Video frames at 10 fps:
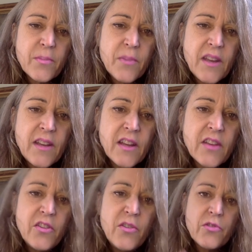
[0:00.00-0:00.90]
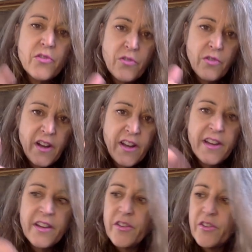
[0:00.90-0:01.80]
meaning you
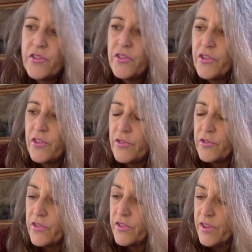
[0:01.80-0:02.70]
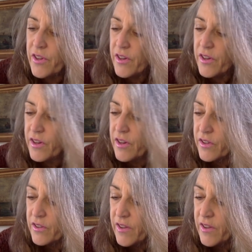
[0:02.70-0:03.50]
trying to use uh,